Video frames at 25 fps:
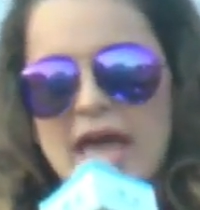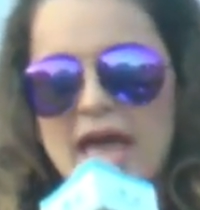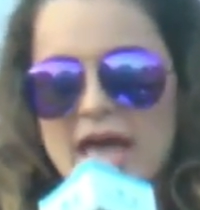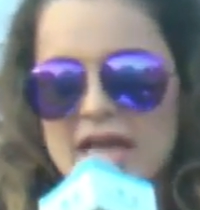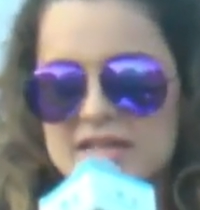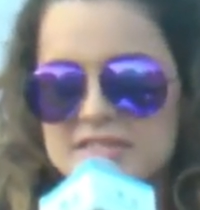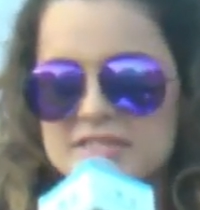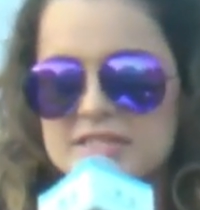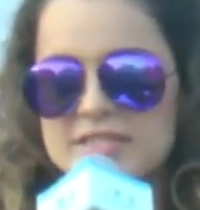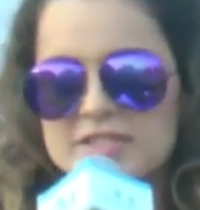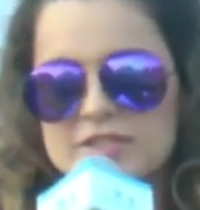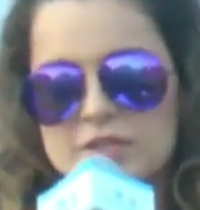
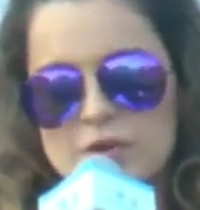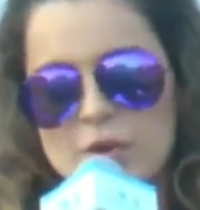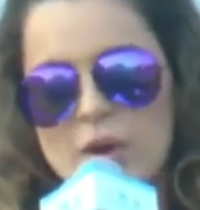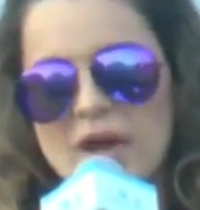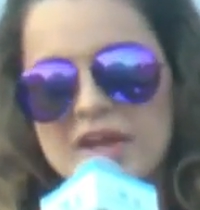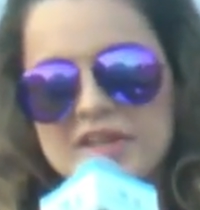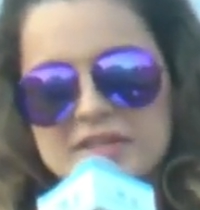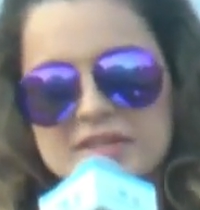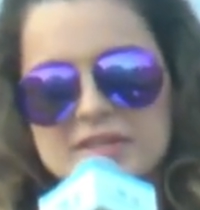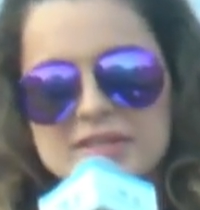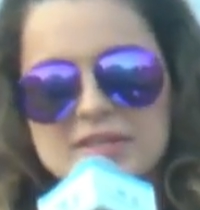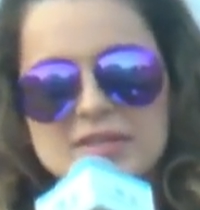and it's
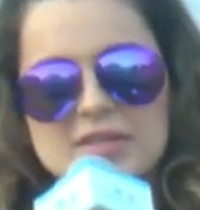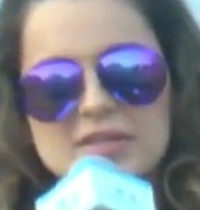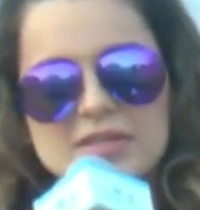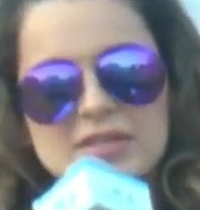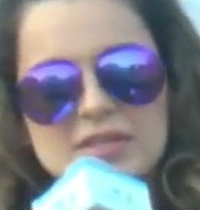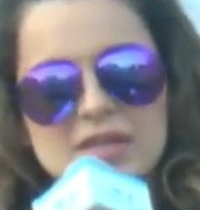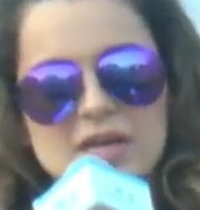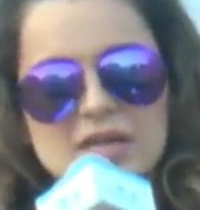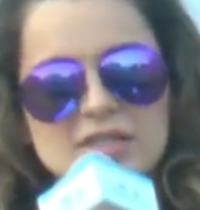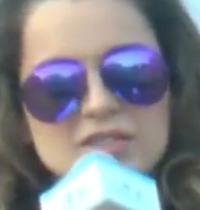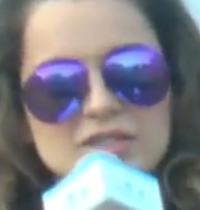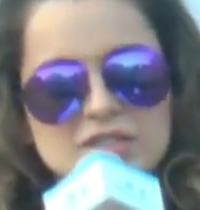quite
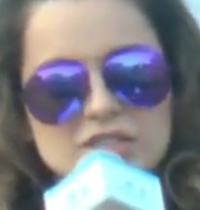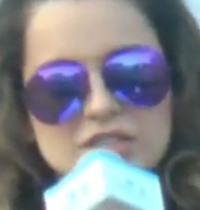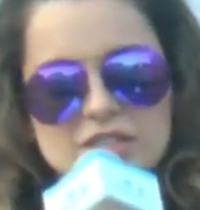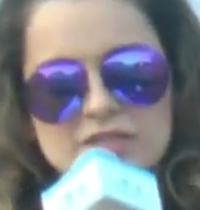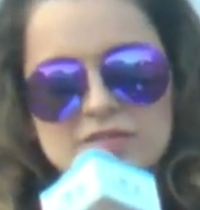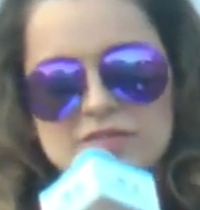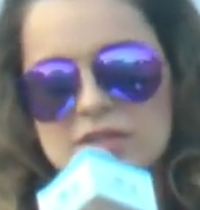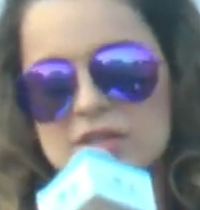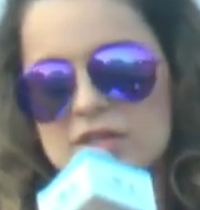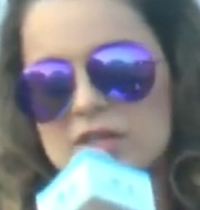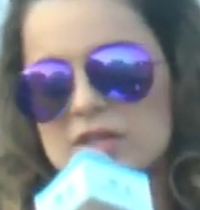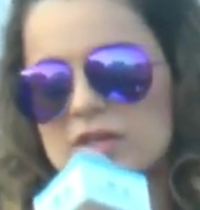an
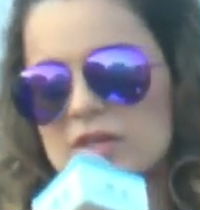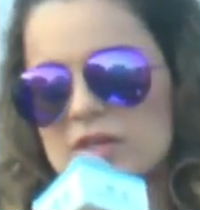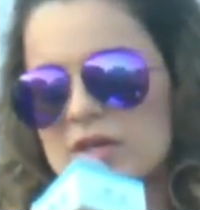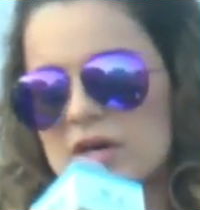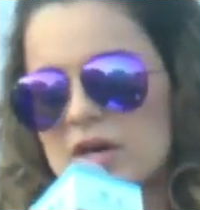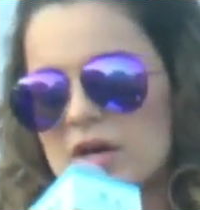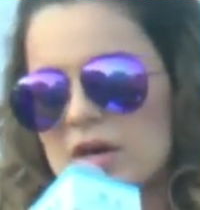achiever.